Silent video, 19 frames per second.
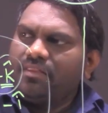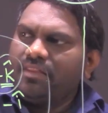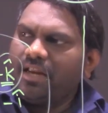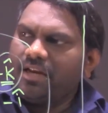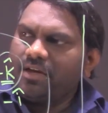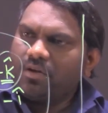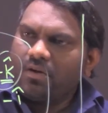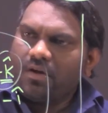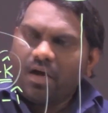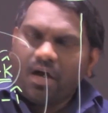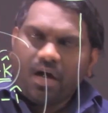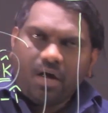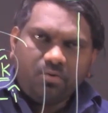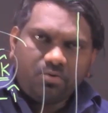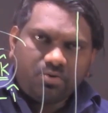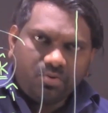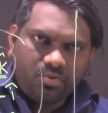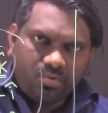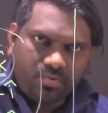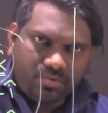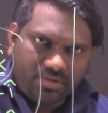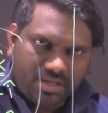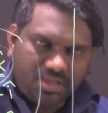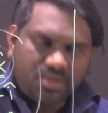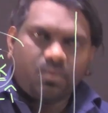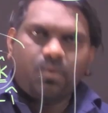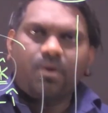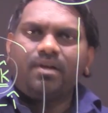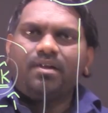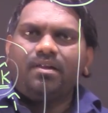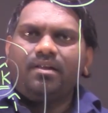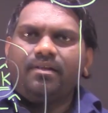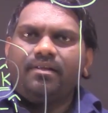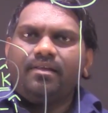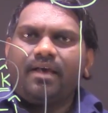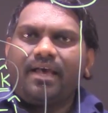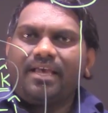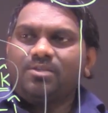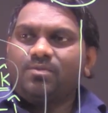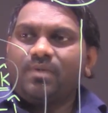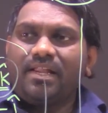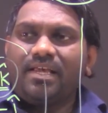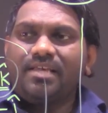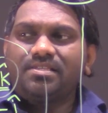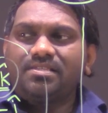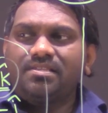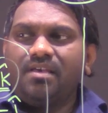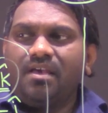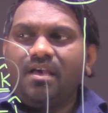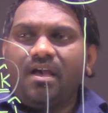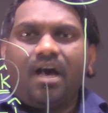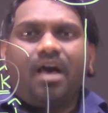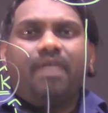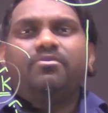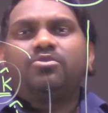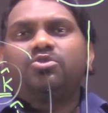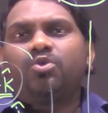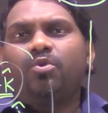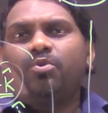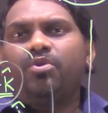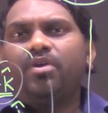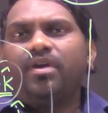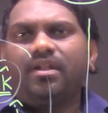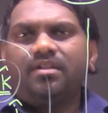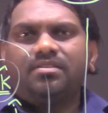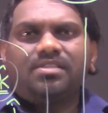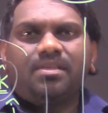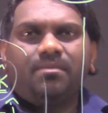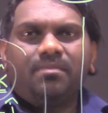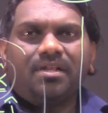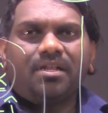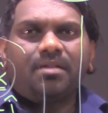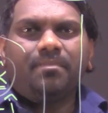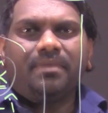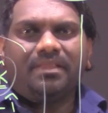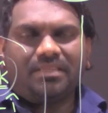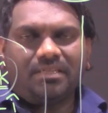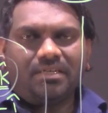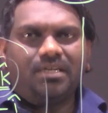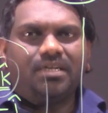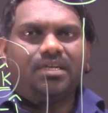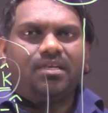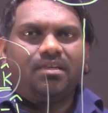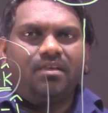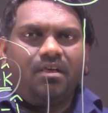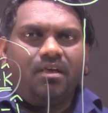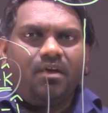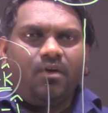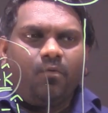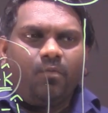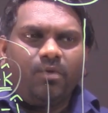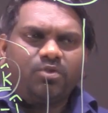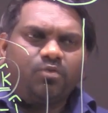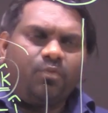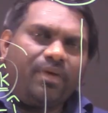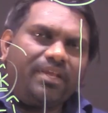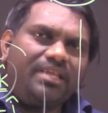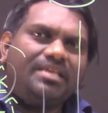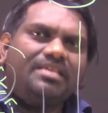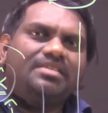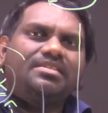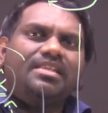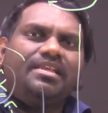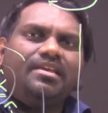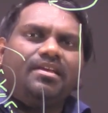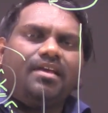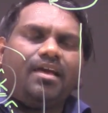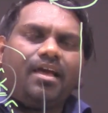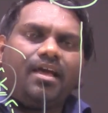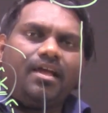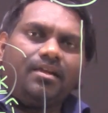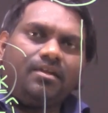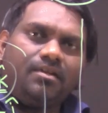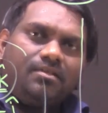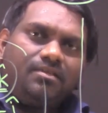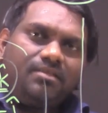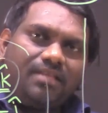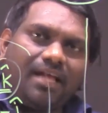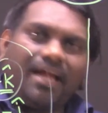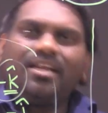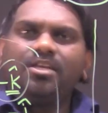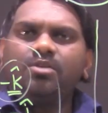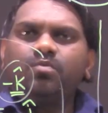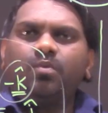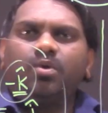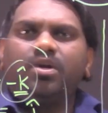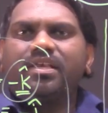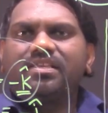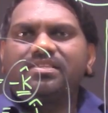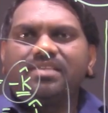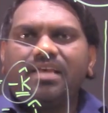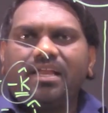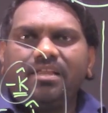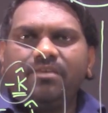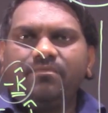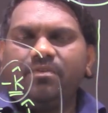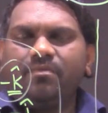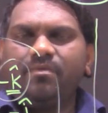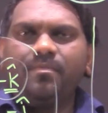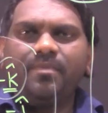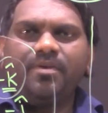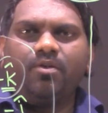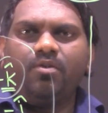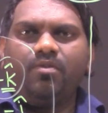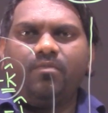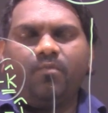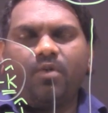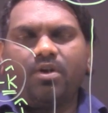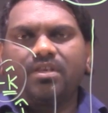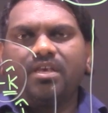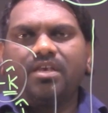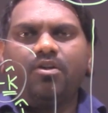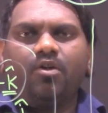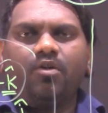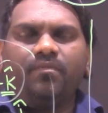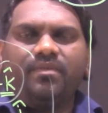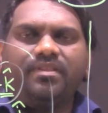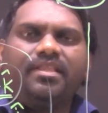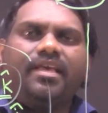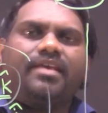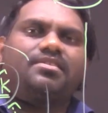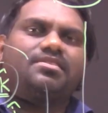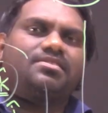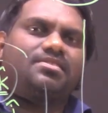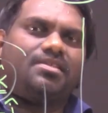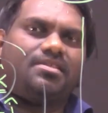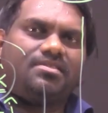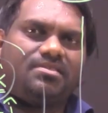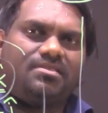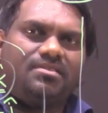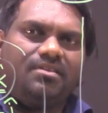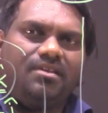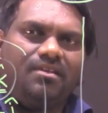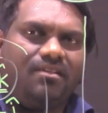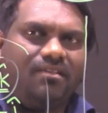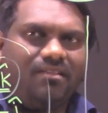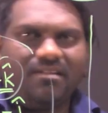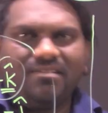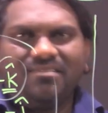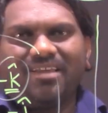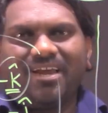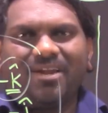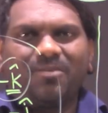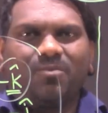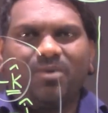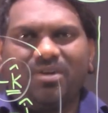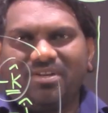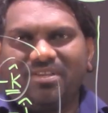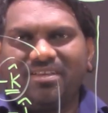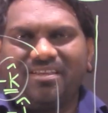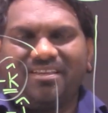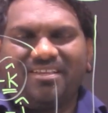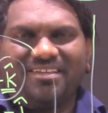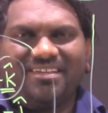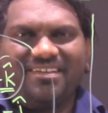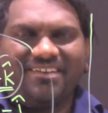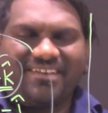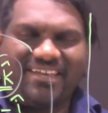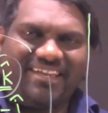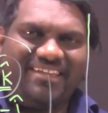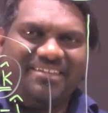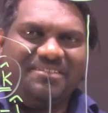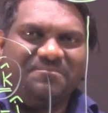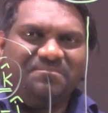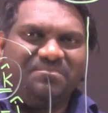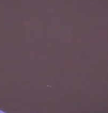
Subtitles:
that how to do this one, as well as I will show you a similar method which very easily, and that is what exactly we will be working on with the exercise. Learn that one dear. Okay,